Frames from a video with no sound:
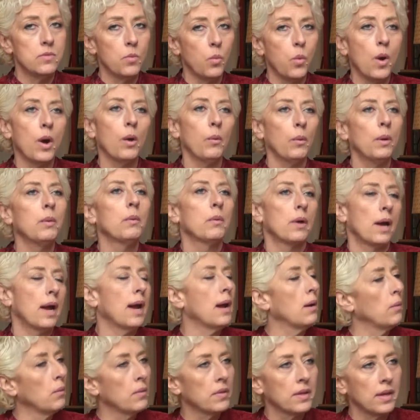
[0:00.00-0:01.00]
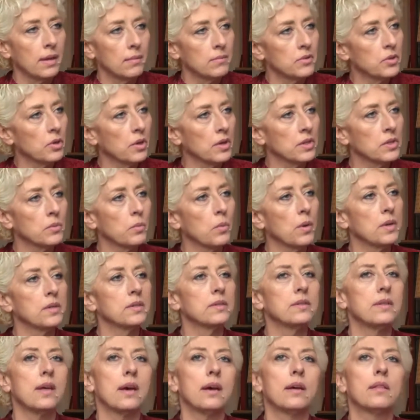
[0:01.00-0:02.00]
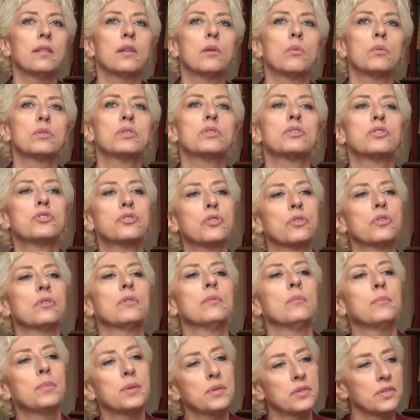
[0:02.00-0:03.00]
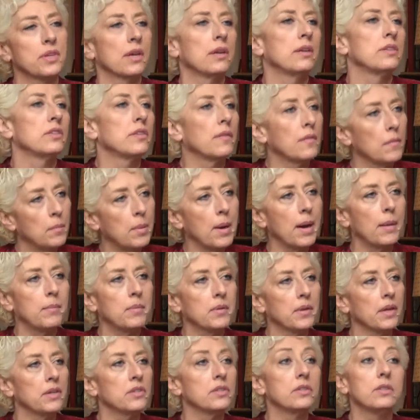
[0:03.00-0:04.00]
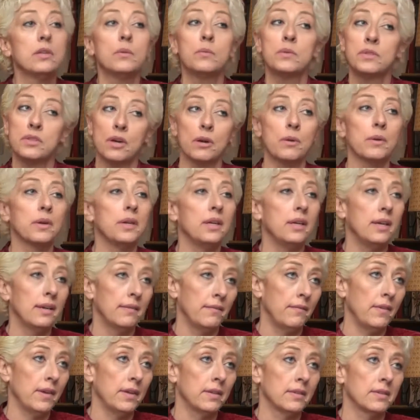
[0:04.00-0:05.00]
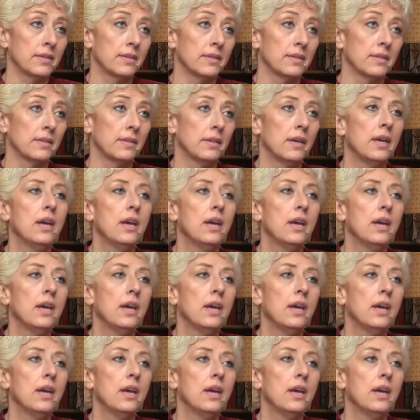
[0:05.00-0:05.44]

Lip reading: where we were at with chemtrails was that there was a certain percentage of the population that was already convinced.